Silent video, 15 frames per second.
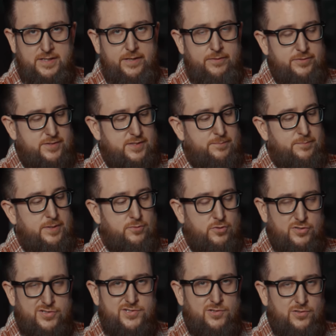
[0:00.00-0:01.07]
a lot with some people
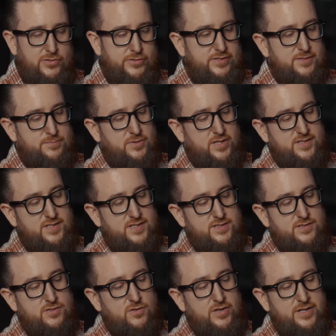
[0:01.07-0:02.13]
that are still learning this process
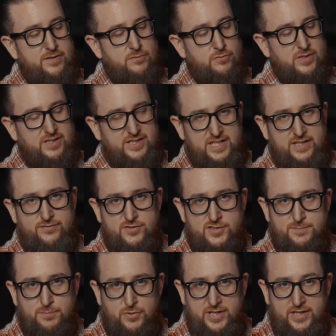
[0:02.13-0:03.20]
to go ahead and relieve the
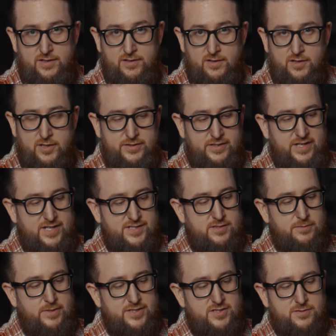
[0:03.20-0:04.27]
spring on the gas
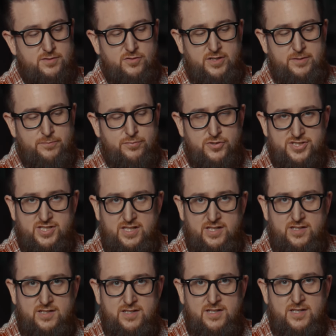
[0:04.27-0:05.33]
tube latch. Just go ahead and push it in,
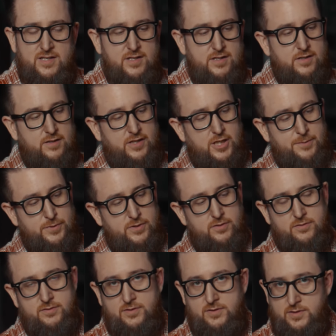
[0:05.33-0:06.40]
and it'll help
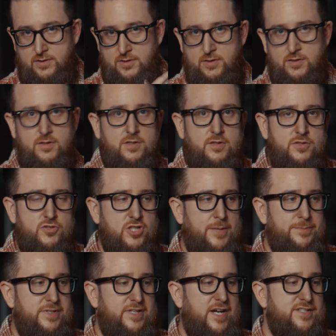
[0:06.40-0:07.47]
you
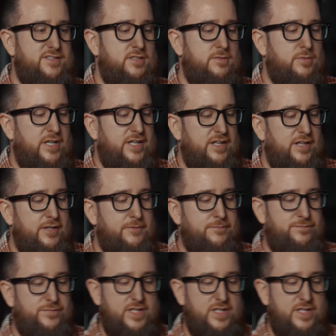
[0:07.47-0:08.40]
drop the gas tube right in.